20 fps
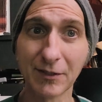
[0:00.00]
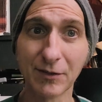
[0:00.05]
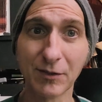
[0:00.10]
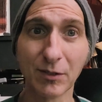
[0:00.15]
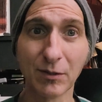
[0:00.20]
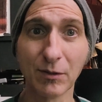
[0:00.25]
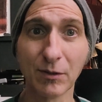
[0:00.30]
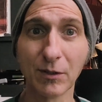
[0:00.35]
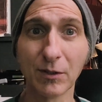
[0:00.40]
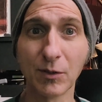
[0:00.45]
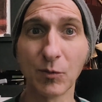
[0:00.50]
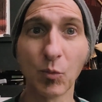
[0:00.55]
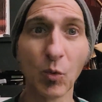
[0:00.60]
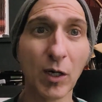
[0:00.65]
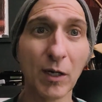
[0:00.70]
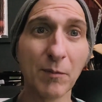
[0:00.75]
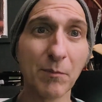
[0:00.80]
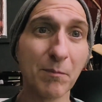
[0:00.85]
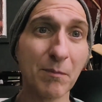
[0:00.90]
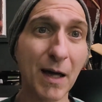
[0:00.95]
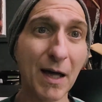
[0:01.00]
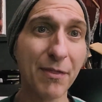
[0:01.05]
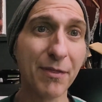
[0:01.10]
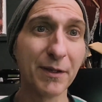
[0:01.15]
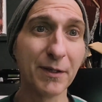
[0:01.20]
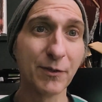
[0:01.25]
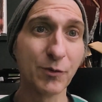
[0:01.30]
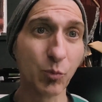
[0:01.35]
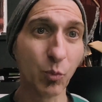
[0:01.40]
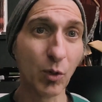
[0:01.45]
to learn what
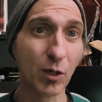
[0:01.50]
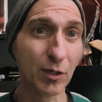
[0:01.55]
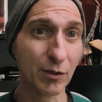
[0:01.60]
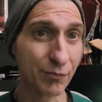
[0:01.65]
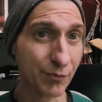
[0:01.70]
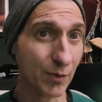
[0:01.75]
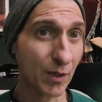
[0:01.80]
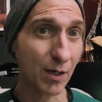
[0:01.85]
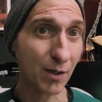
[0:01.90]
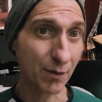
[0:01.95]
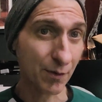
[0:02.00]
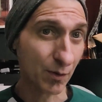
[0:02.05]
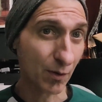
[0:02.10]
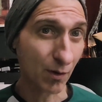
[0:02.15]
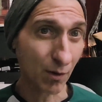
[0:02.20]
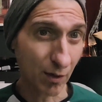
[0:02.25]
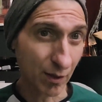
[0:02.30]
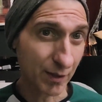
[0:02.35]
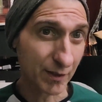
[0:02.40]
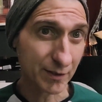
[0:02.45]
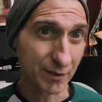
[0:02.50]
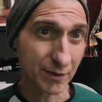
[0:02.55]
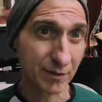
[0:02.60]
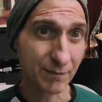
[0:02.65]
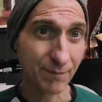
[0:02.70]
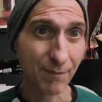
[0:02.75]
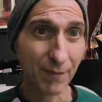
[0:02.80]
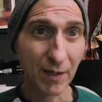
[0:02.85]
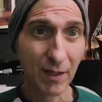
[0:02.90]
methods work for other artists.